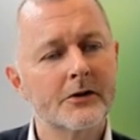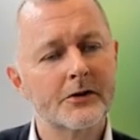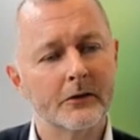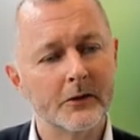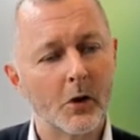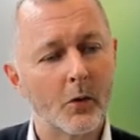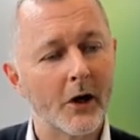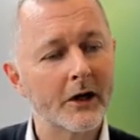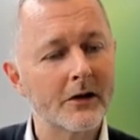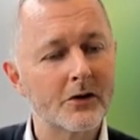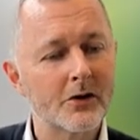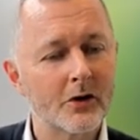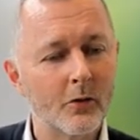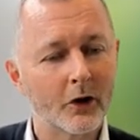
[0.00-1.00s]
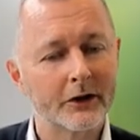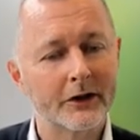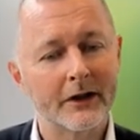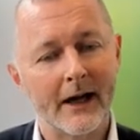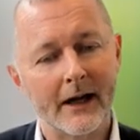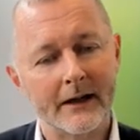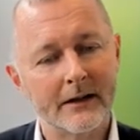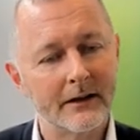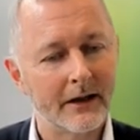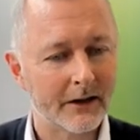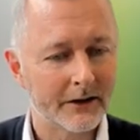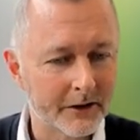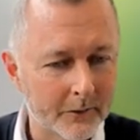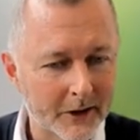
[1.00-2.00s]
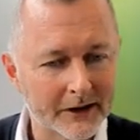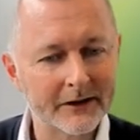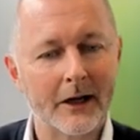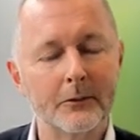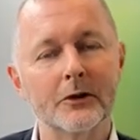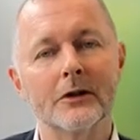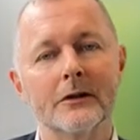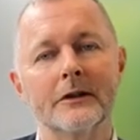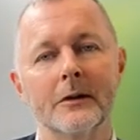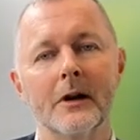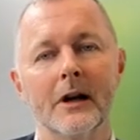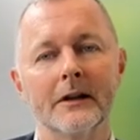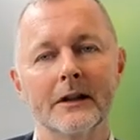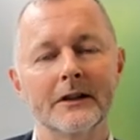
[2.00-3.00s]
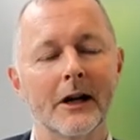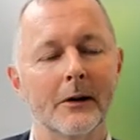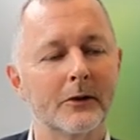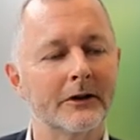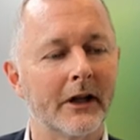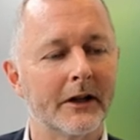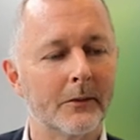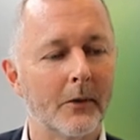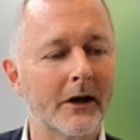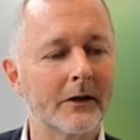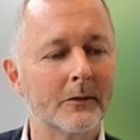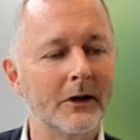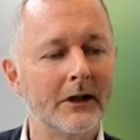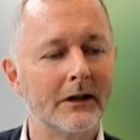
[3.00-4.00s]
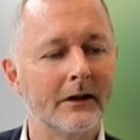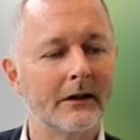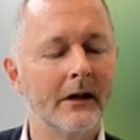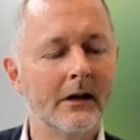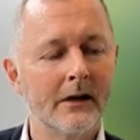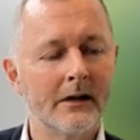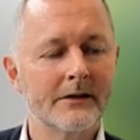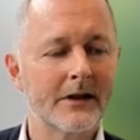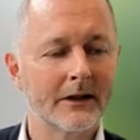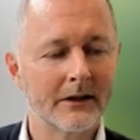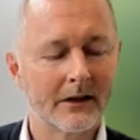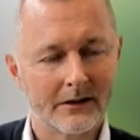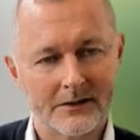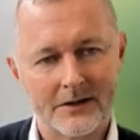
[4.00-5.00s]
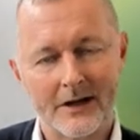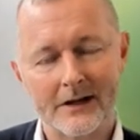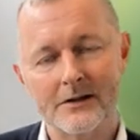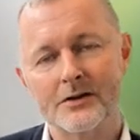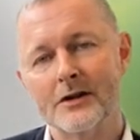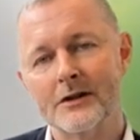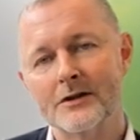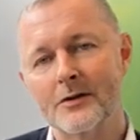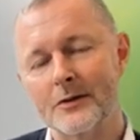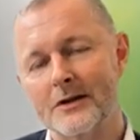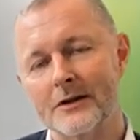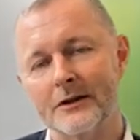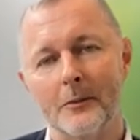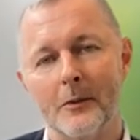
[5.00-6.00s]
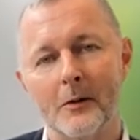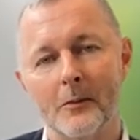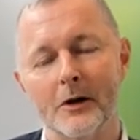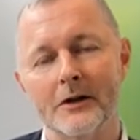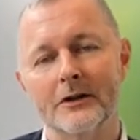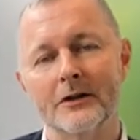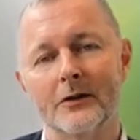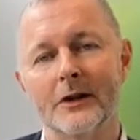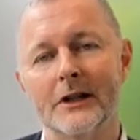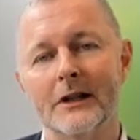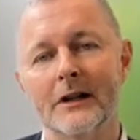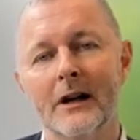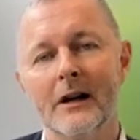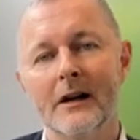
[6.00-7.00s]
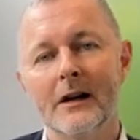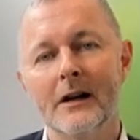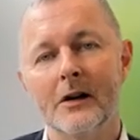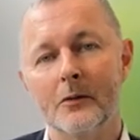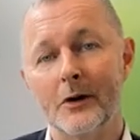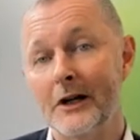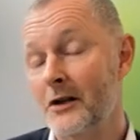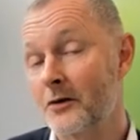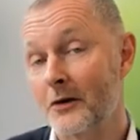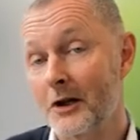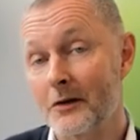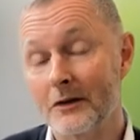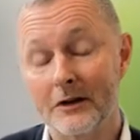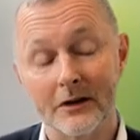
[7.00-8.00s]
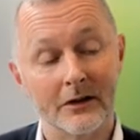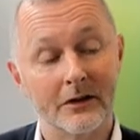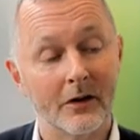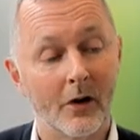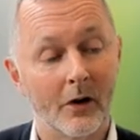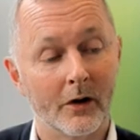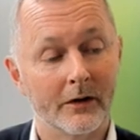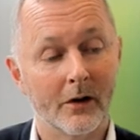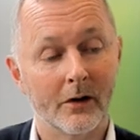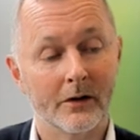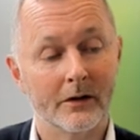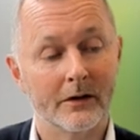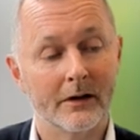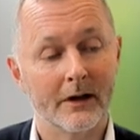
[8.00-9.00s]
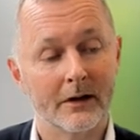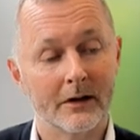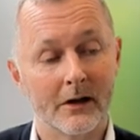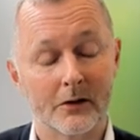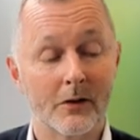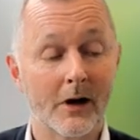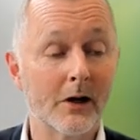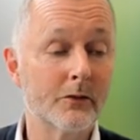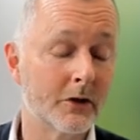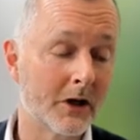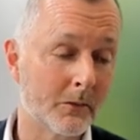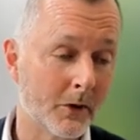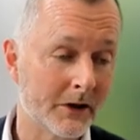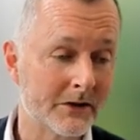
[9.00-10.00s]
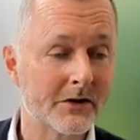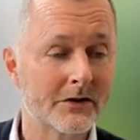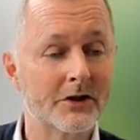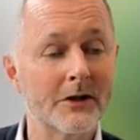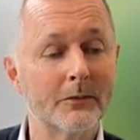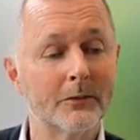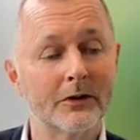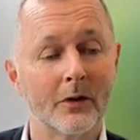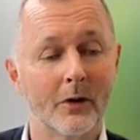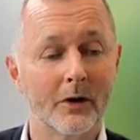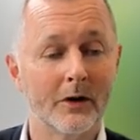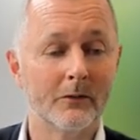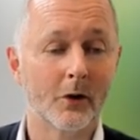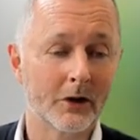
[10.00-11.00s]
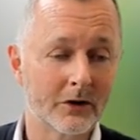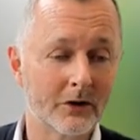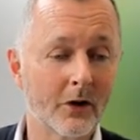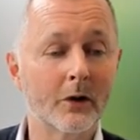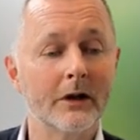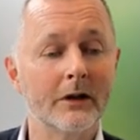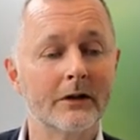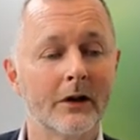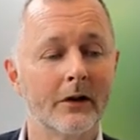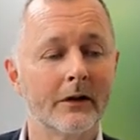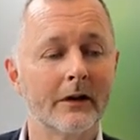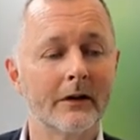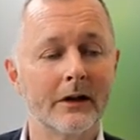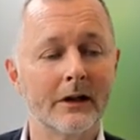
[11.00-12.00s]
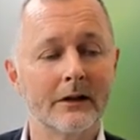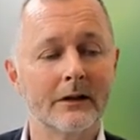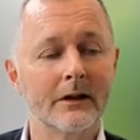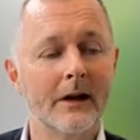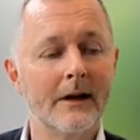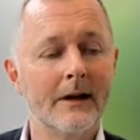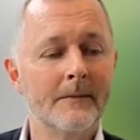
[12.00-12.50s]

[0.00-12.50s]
So we are working towards that. There are some examples at the bottom here. Signal intelligence, which is about monitoring radio frequencies on the ground. You can monitor ships or walkie-talkies or other things.